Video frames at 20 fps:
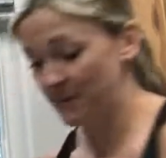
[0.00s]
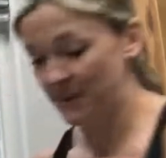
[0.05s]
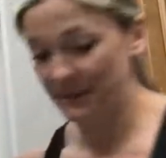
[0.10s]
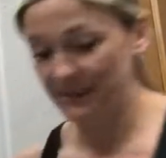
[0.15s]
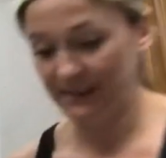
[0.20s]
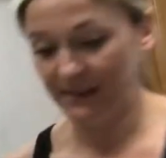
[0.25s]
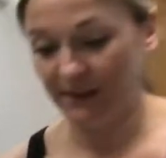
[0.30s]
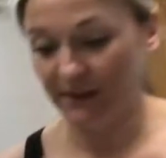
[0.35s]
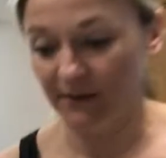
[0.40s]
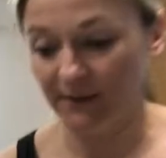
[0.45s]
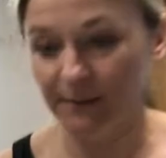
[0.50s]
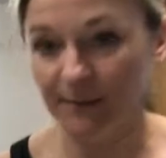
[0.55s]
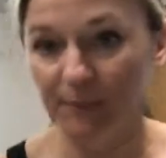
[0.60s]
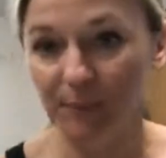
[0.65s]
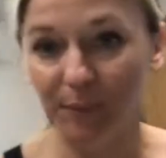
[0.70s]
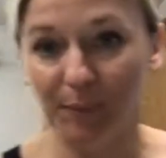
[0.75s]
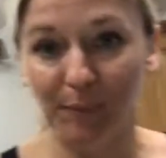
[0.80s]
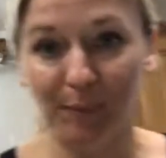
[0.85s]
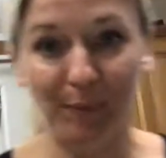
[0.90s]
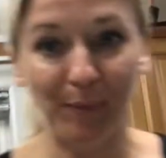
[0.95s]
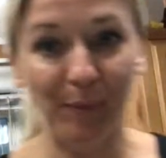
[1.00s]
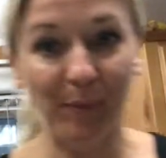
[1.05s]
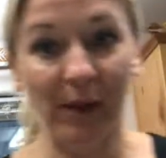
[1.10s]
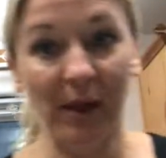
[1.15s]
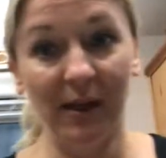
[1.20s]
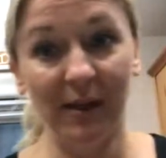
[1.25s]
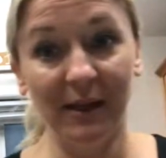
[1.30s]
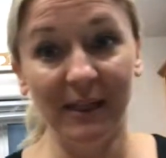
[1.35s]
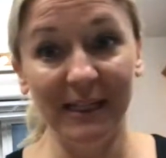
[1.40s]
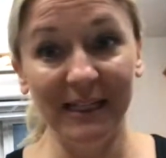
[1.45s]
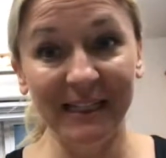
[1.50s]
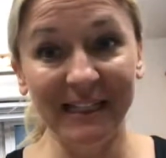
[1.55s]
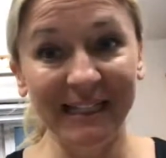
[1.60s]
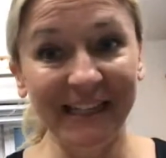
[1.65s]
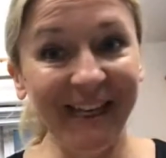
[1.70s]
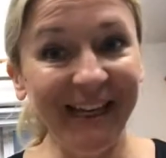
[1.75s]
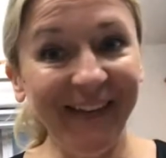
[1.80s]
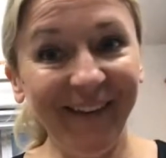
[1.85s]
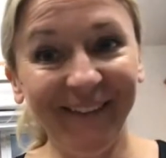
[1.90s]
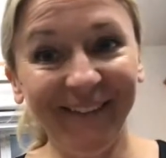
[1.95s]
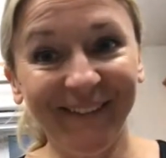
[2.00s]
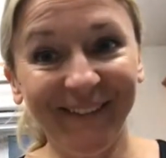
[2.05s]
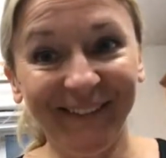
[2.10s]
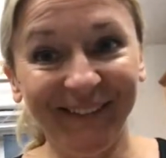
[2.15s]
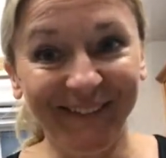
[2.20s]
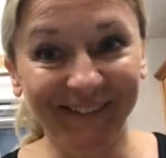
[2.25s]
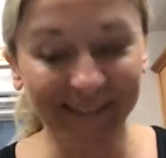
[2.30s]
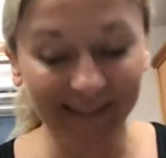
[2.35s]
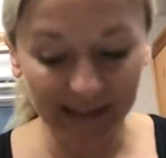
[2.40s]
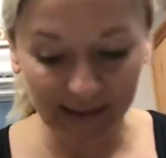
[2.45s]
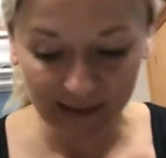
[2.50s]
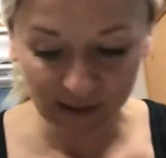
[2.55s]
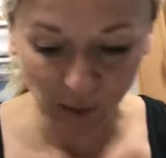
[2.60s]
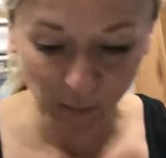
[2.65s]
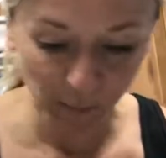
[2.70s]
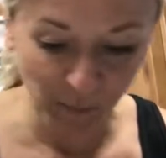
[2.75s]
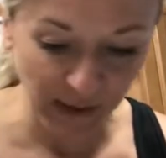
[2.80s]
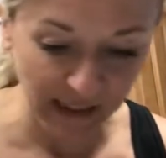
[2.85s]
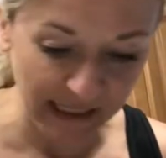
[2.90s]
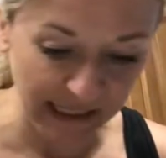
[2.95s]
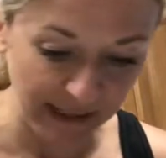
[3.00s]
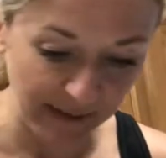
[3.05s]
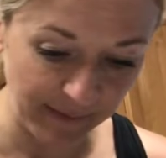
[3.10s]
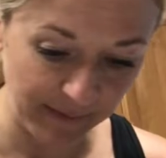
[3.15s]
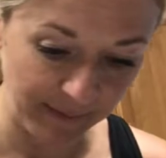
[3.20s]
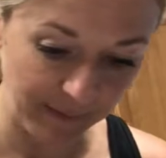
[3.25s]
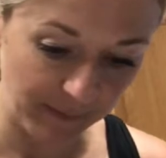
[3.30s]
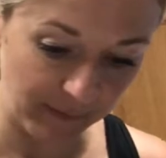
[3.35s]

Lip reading: a mess here. See? So pretty.